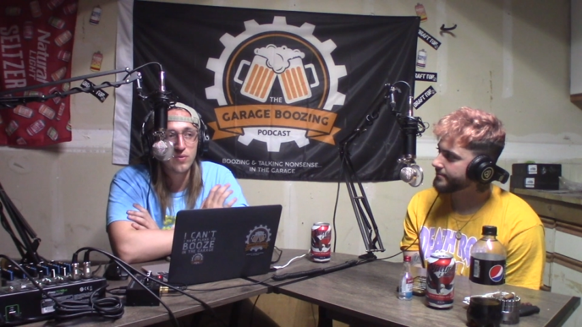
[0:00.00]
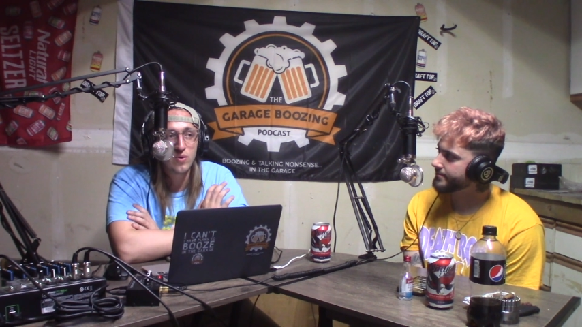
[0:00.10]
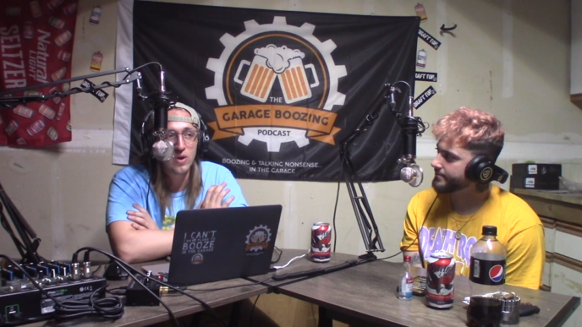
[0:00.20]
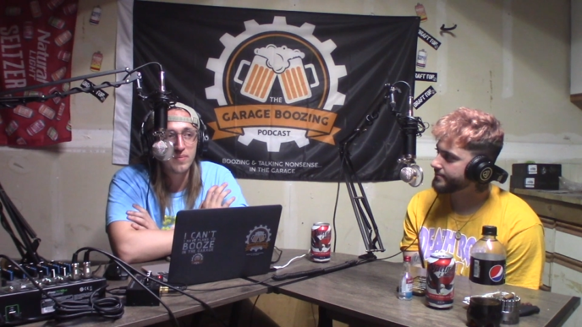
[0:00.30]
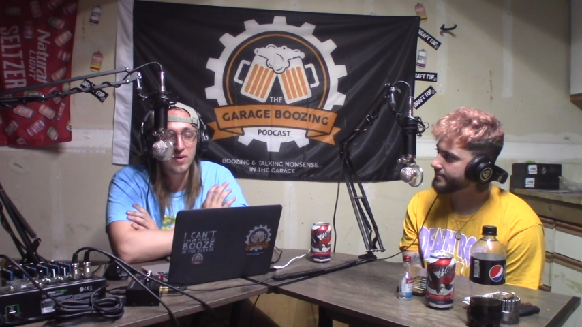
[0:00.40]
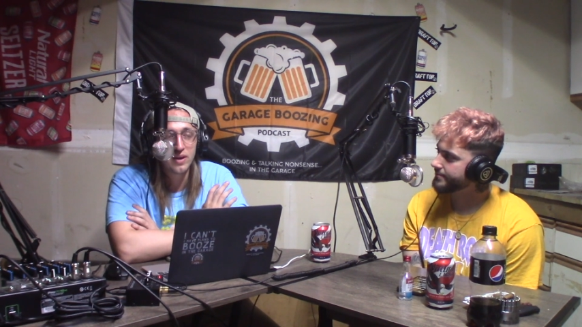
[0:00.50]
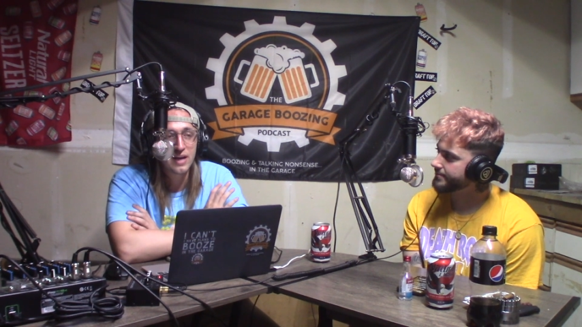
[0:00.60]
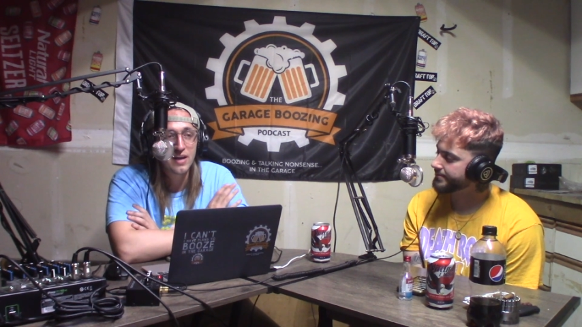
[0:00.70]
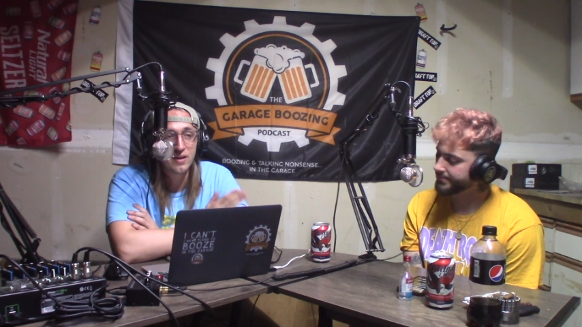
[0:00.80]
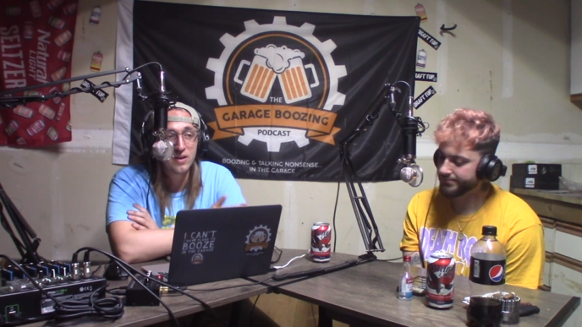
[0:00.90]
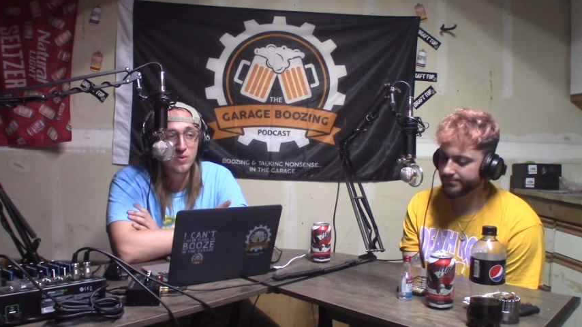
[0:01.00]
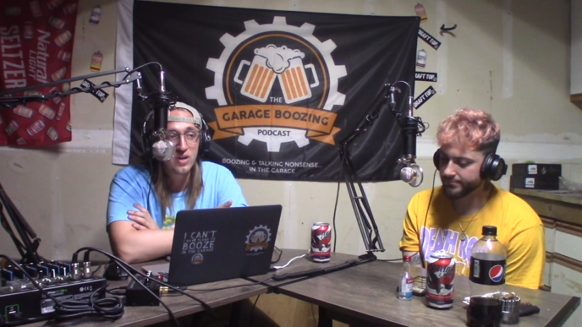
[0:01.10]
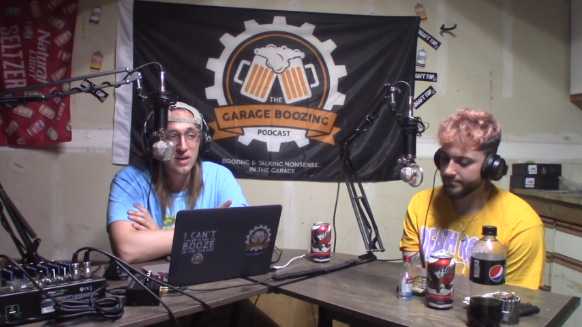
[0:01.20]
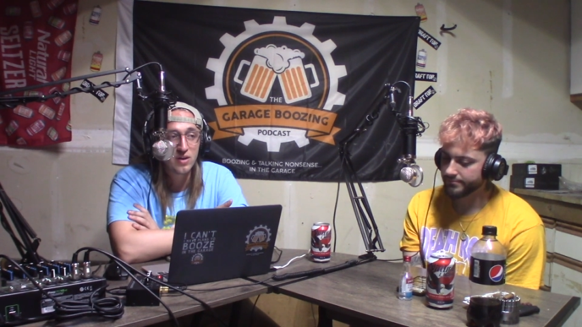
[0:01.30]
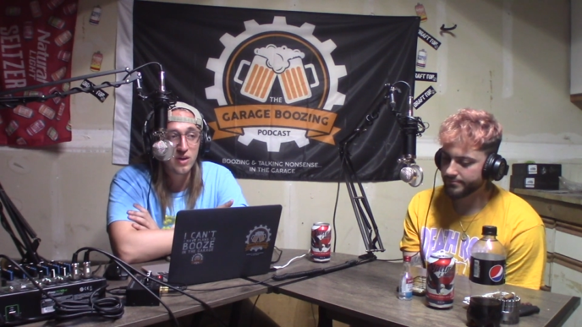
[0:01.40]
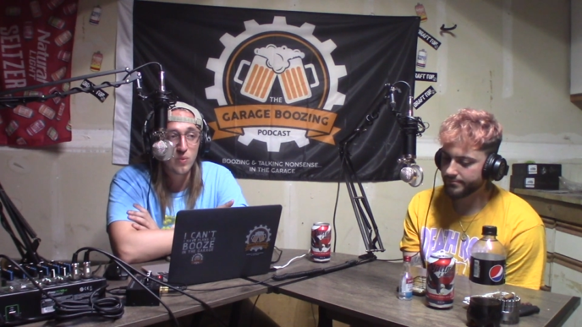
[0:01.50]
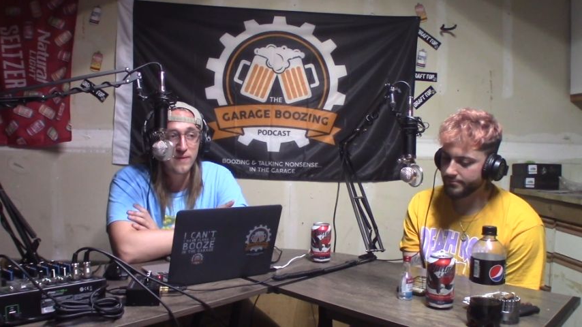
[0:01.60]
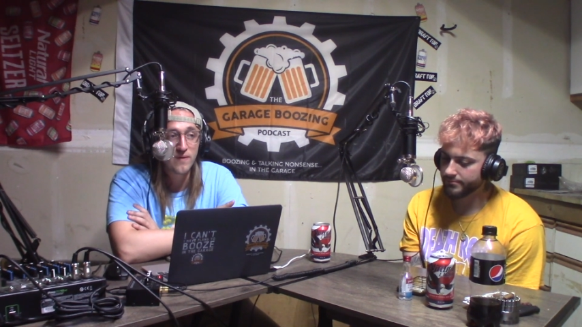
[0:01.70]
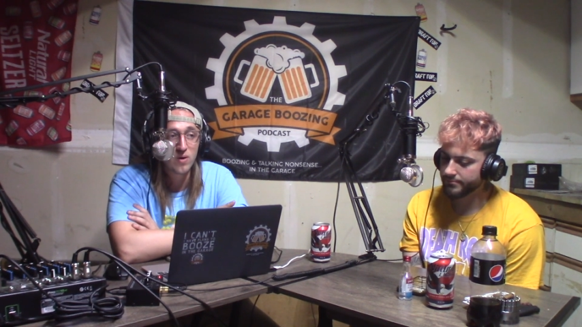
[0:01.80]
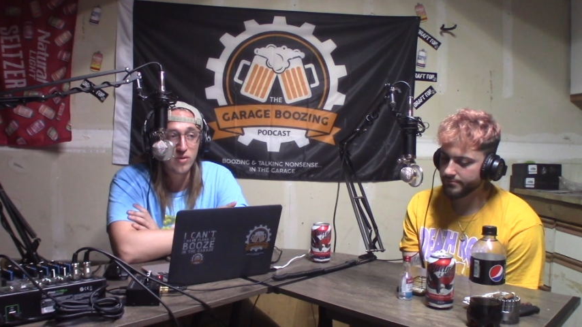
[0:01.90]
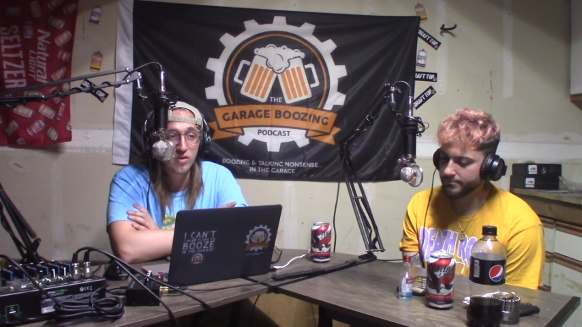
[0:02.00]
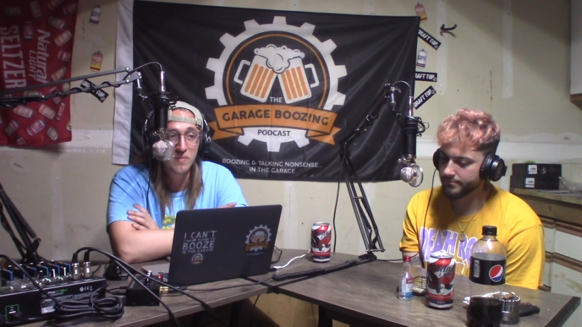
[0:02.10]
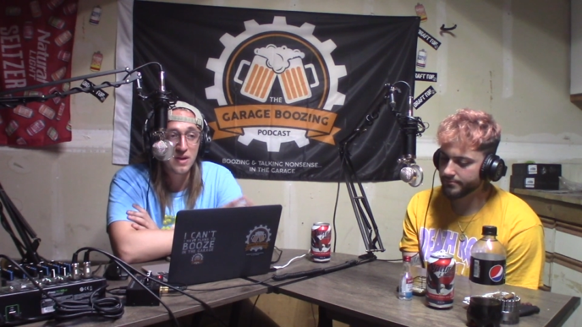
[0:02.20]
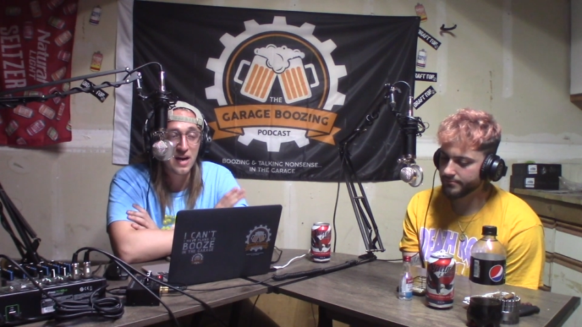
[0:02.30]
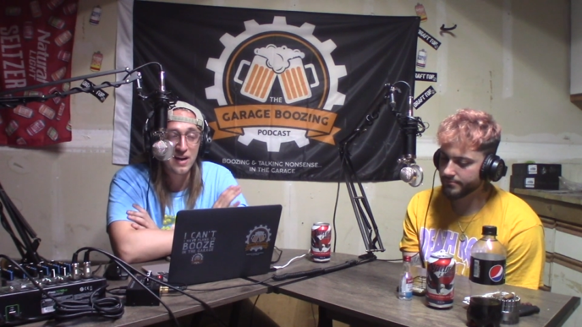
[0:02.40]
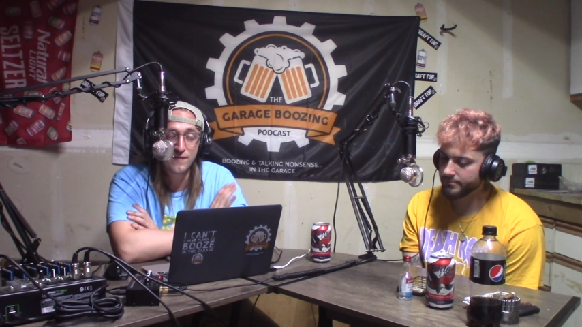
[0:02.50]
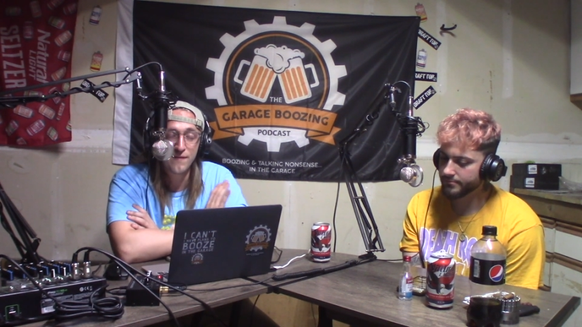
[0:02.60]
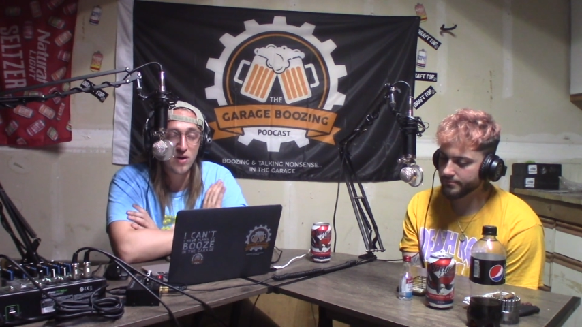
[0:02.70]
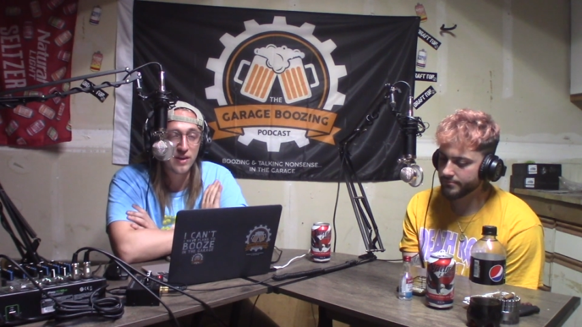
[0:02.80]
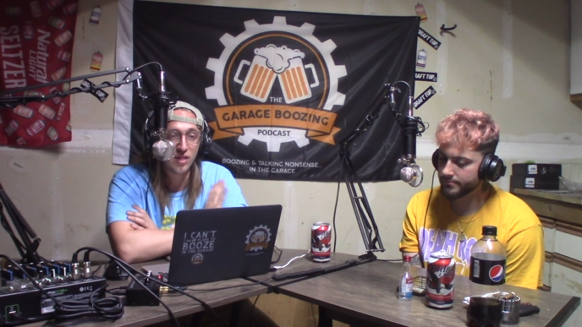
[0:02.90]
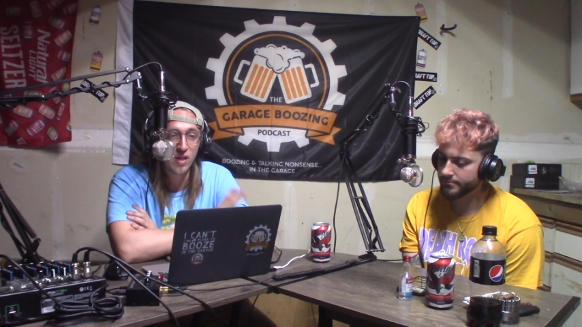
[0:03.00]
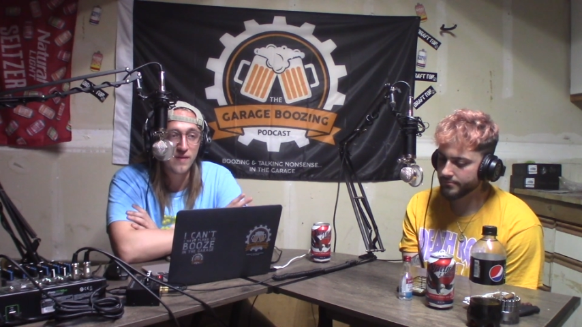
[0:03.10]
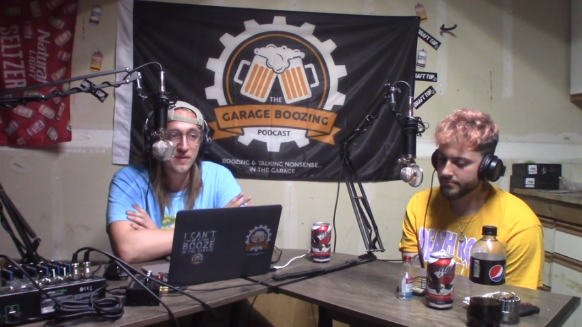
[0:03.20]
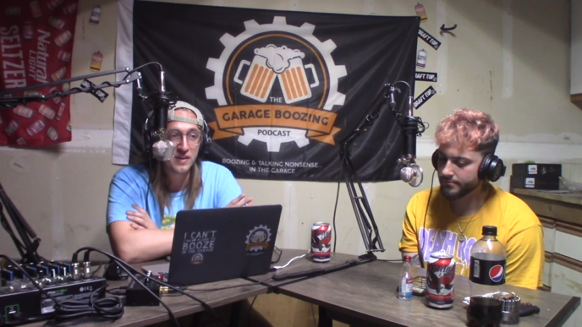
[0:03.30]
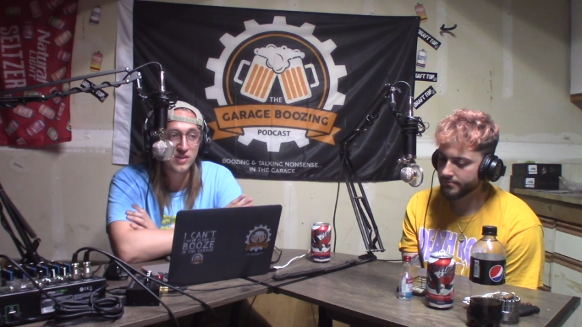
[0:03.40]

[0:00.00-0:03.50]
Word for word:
Speaker 1: in a way, but like I think you take it like way farther than me, and I fucking love it.